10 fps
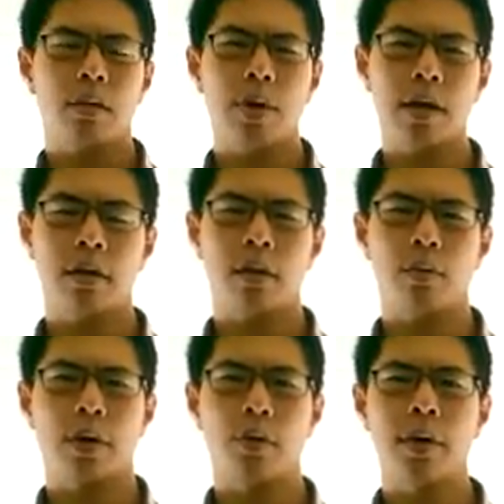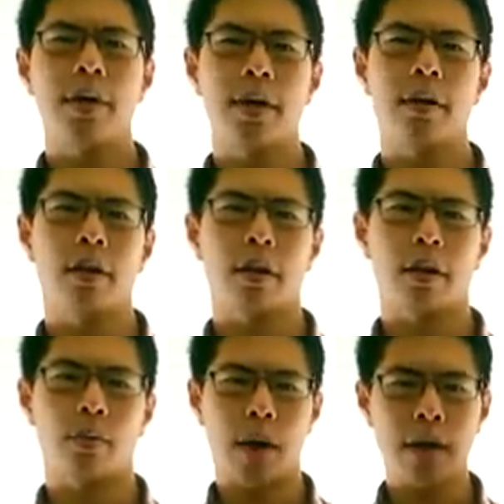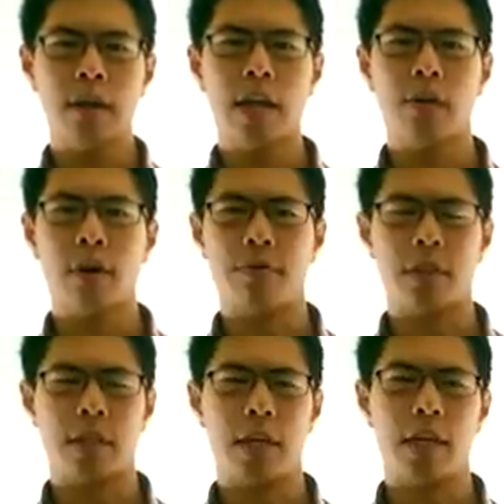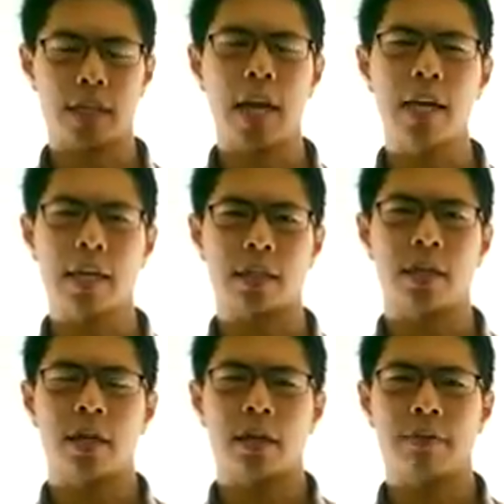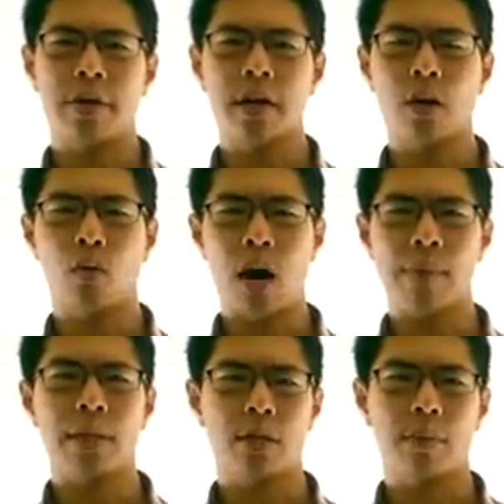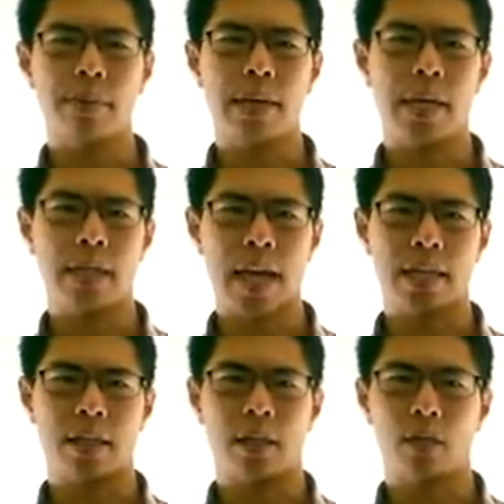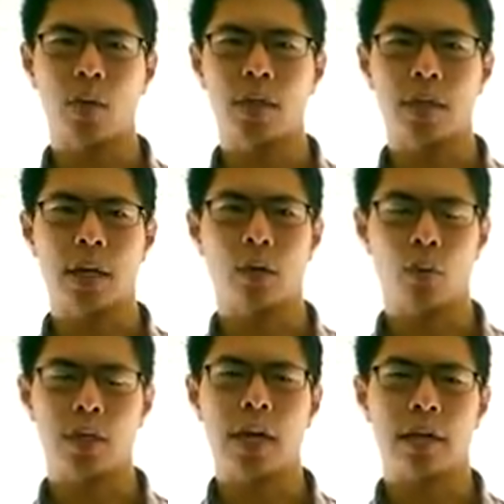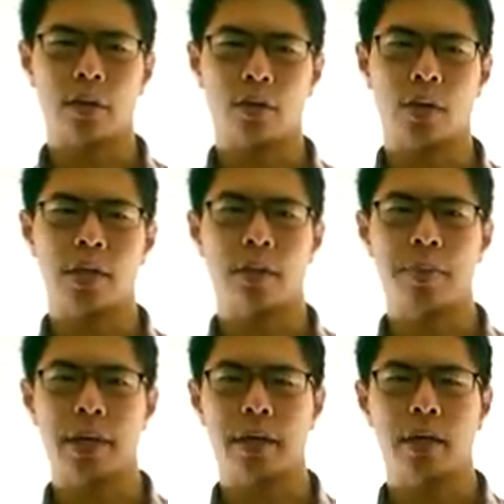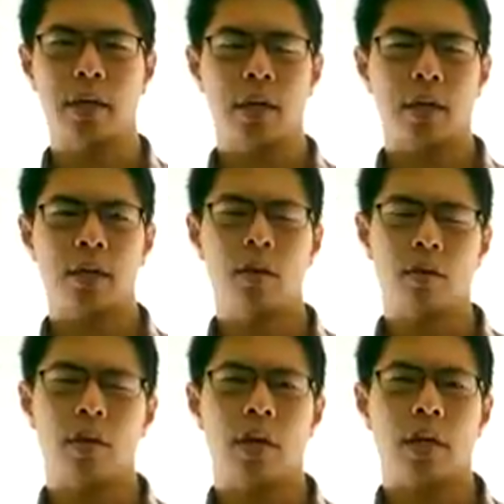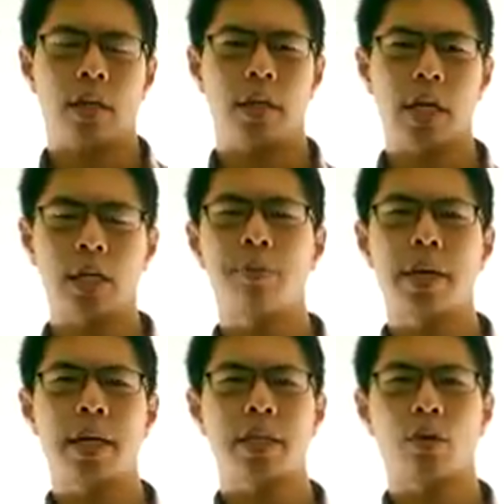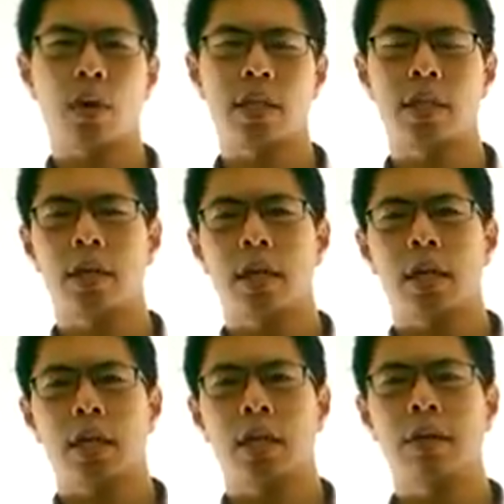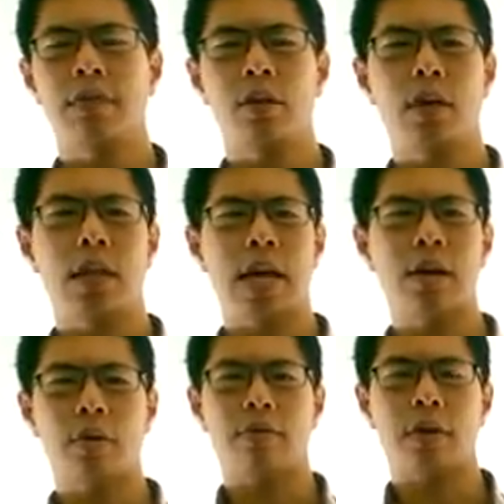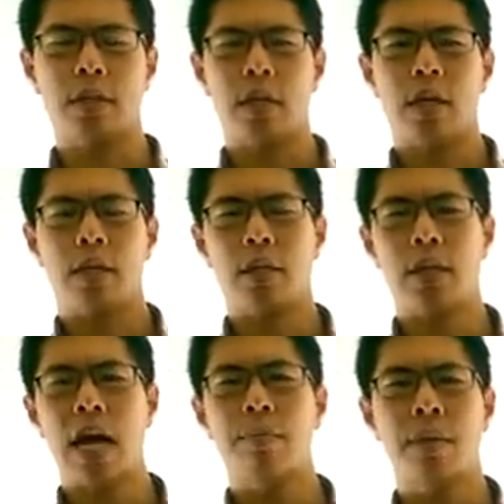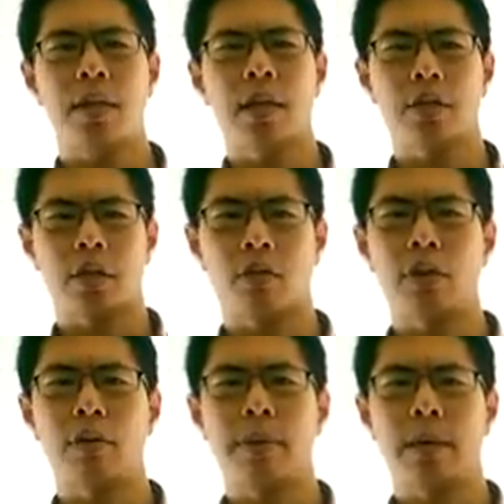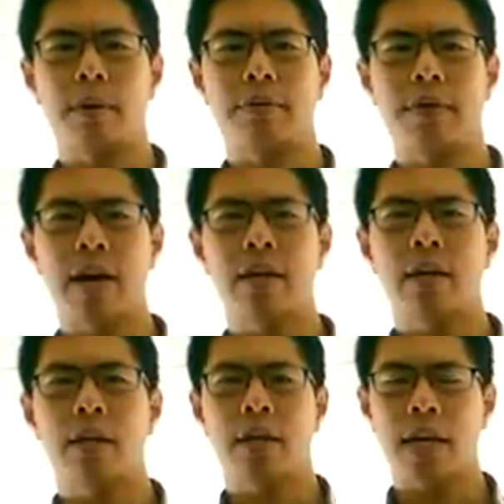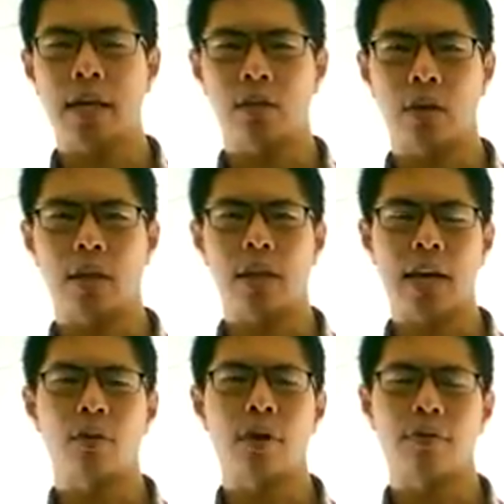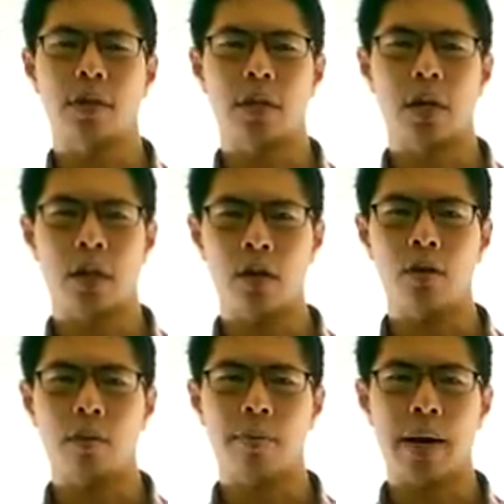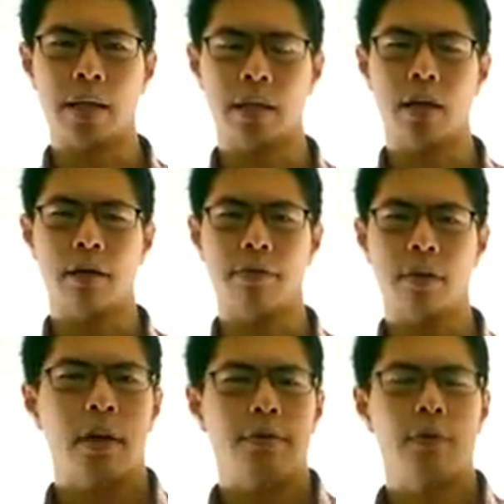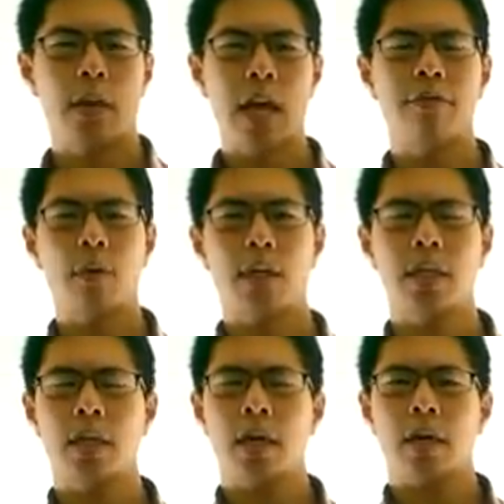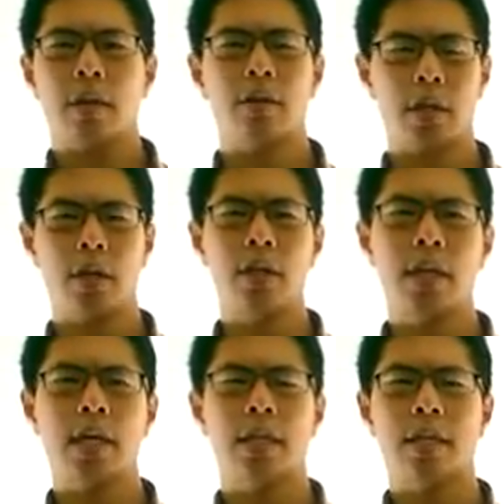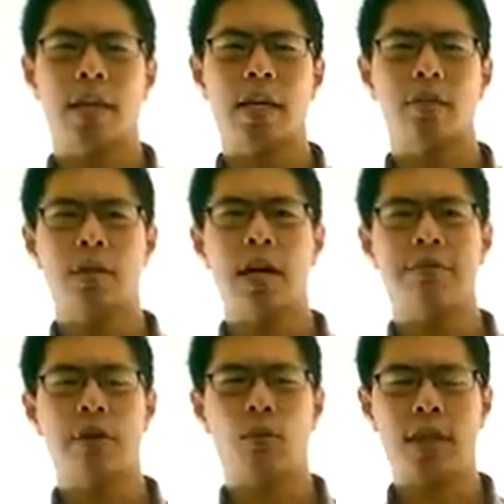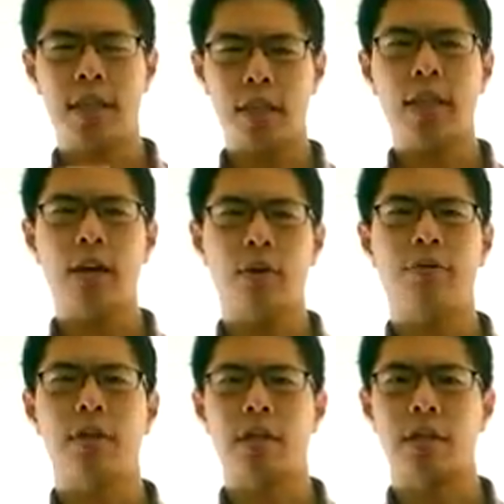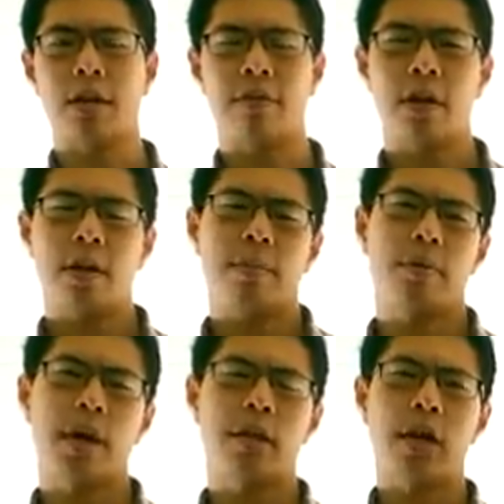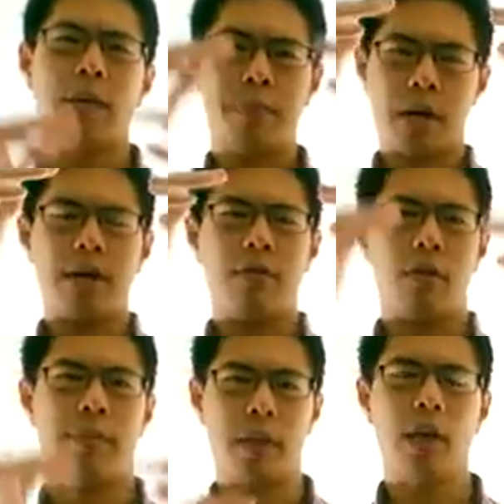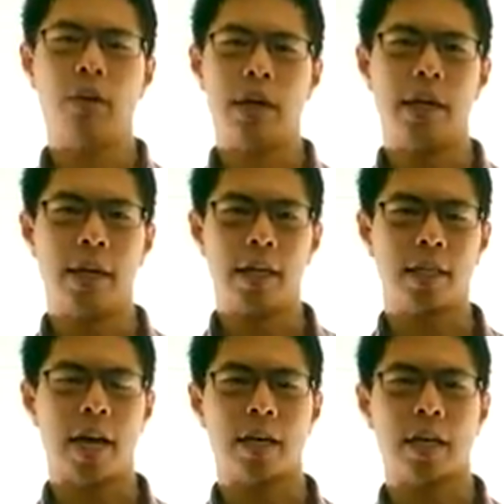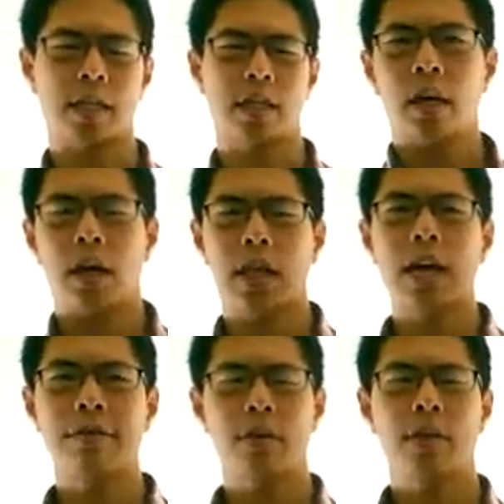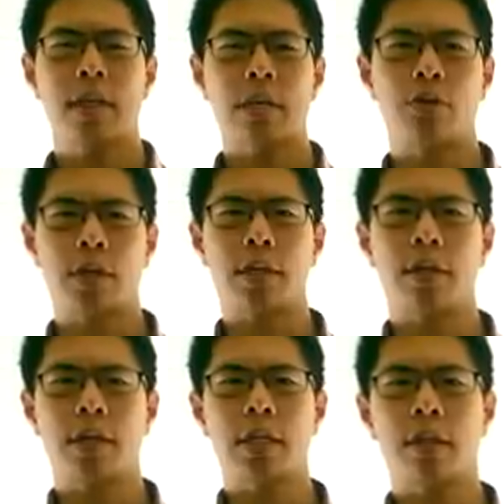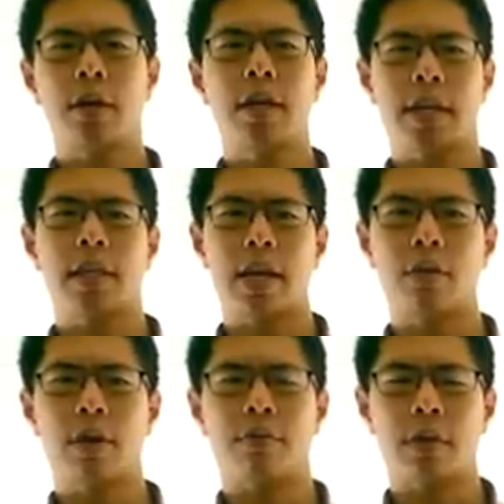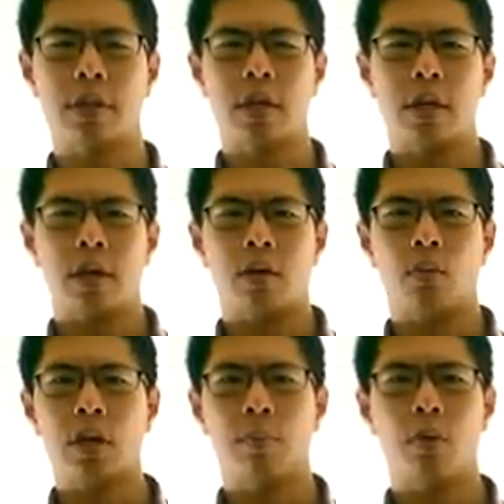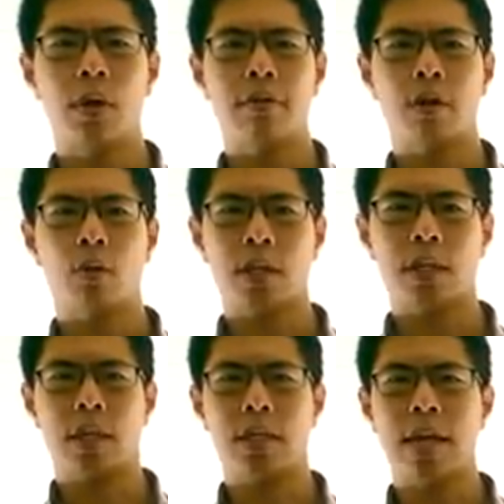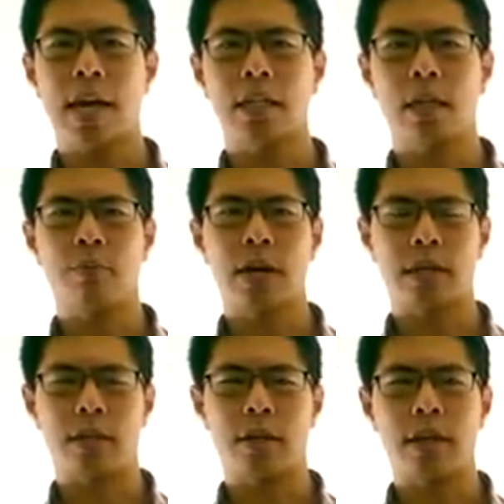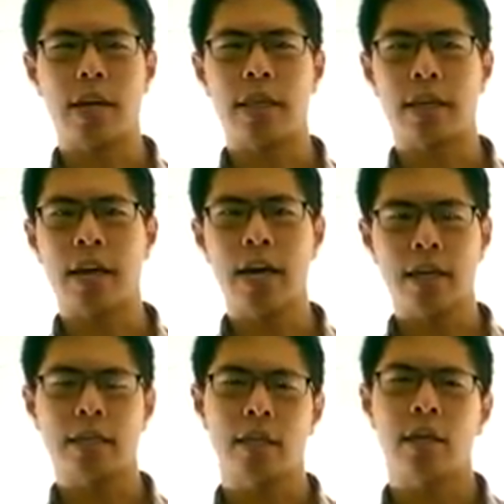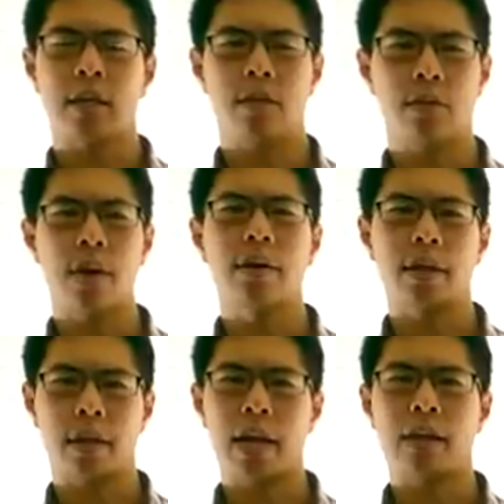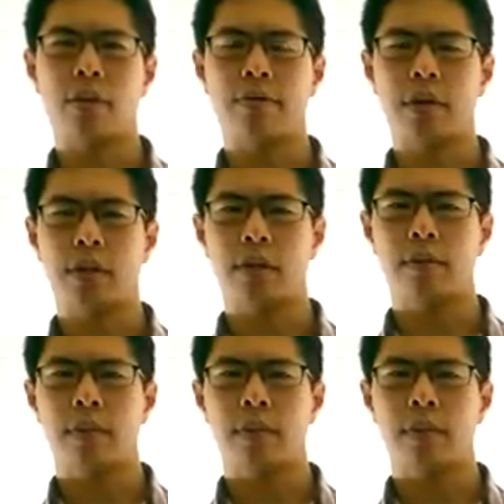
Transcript: Rather, we're going to need to look around the line reference in its context to find out why Mr. Beebe is asking this question and which answer choice to pick. So, just because a question gives you a line reference does not mean that you're going to be able to find the answer in the line reference alone by itself. For a lot of questions, there's a good chance that the answer is not found within the line reference itself, but rather above or below it in its context. A lot of students get tricked into just looking at the line reference, when the point of the question is to actually practice looking at the context surrounding the line reference.